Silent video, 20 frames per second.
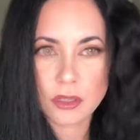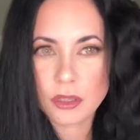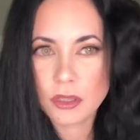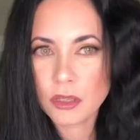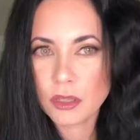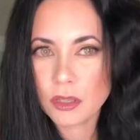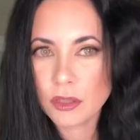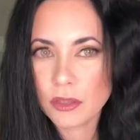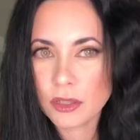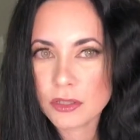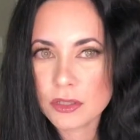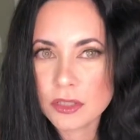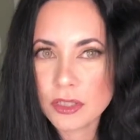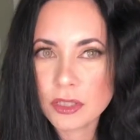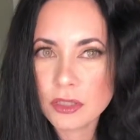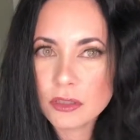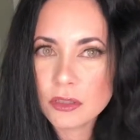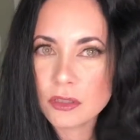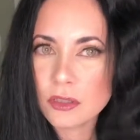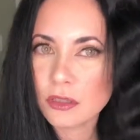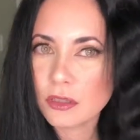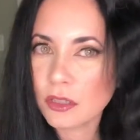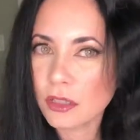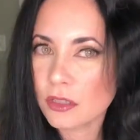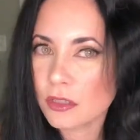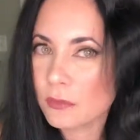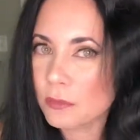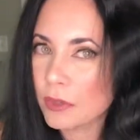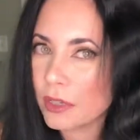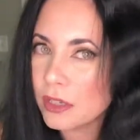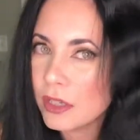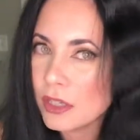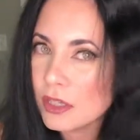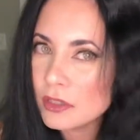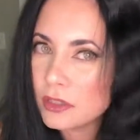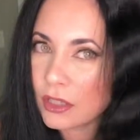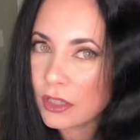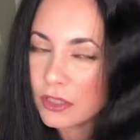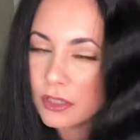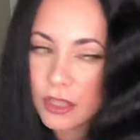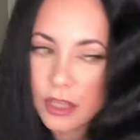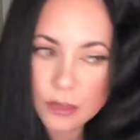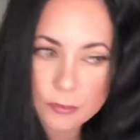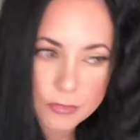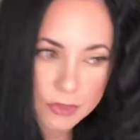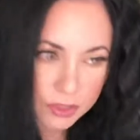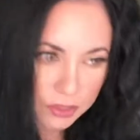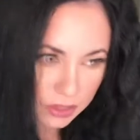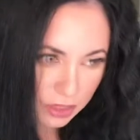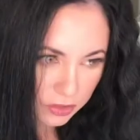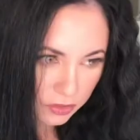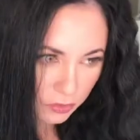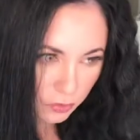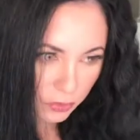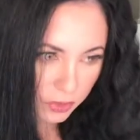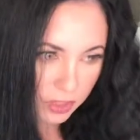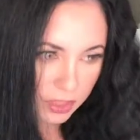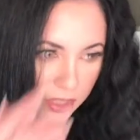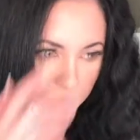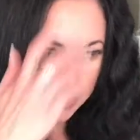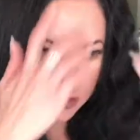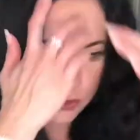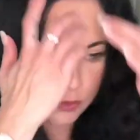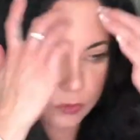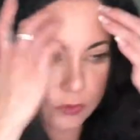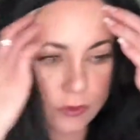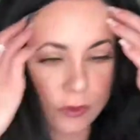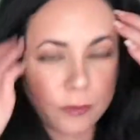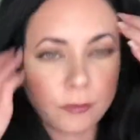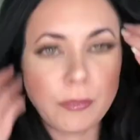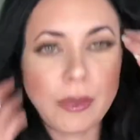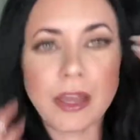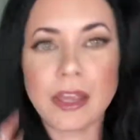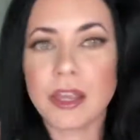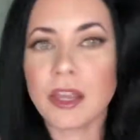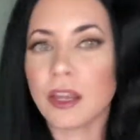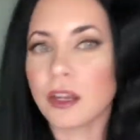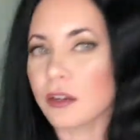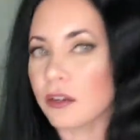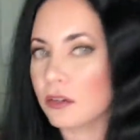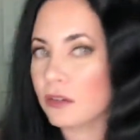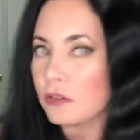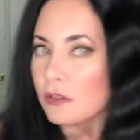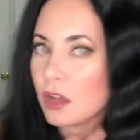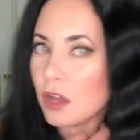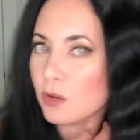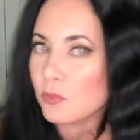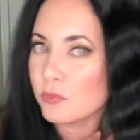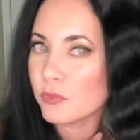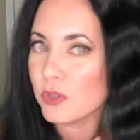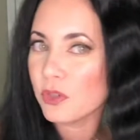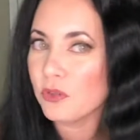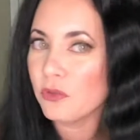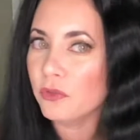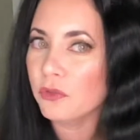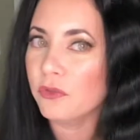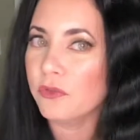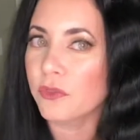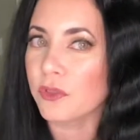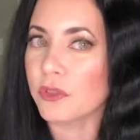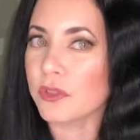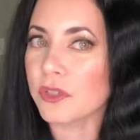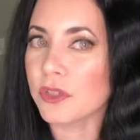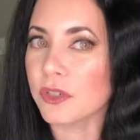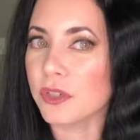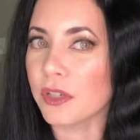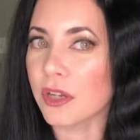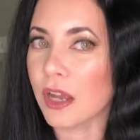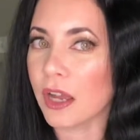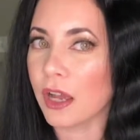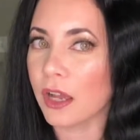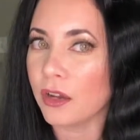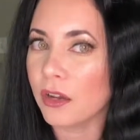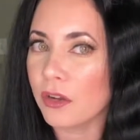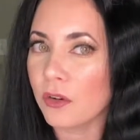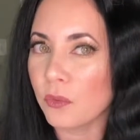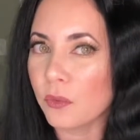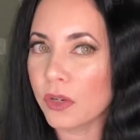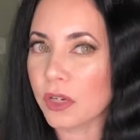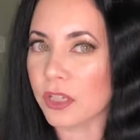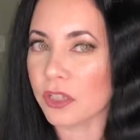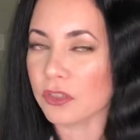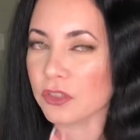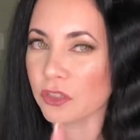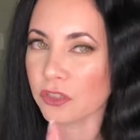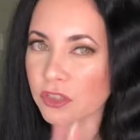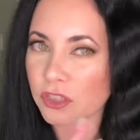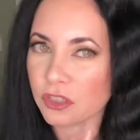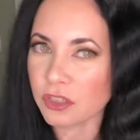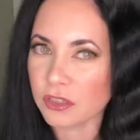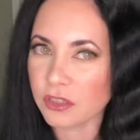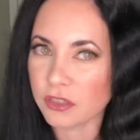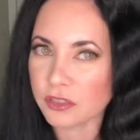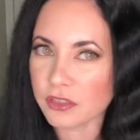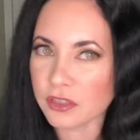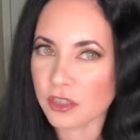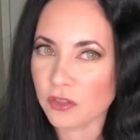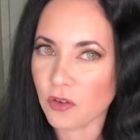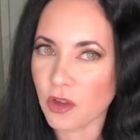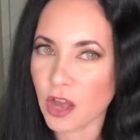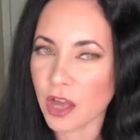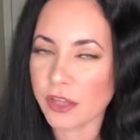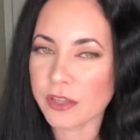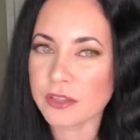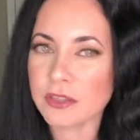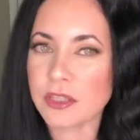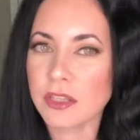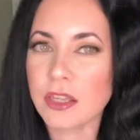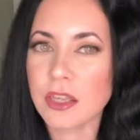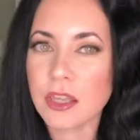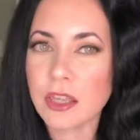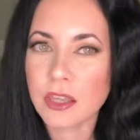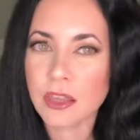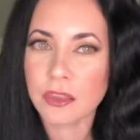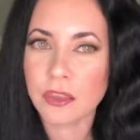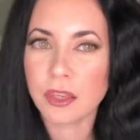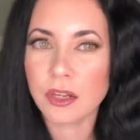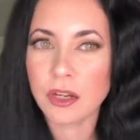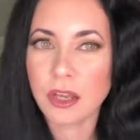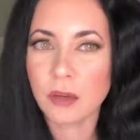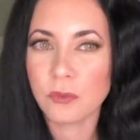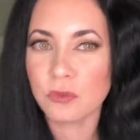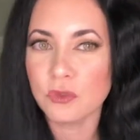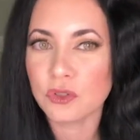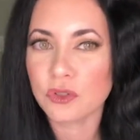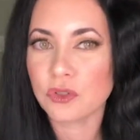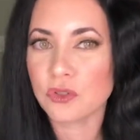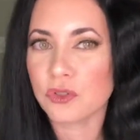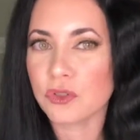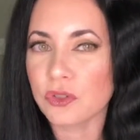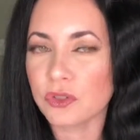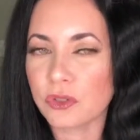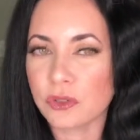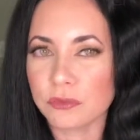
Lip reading: And that's it. That's about it. That's how much. That's what I do with my hair. Look how beautiful it turned out. I don't want to touch it because it's still hot. Then I would just.